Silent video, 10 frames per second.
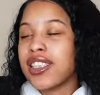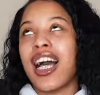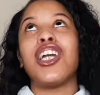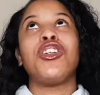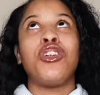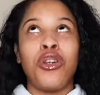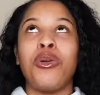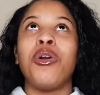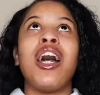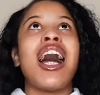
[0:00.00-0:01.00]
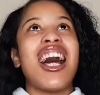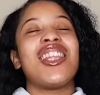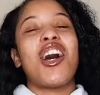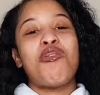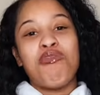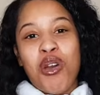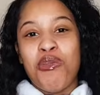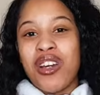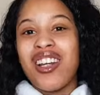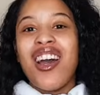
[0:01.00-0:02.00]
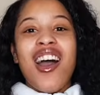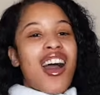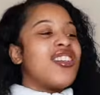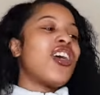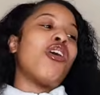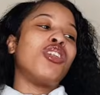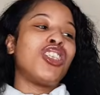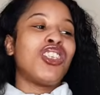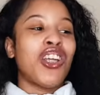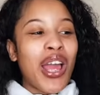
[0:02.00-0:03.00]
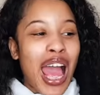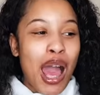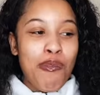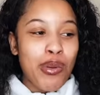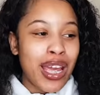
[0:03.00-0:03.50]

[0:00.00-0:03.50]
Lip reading: So I knew at that moment, and so I was just so happy.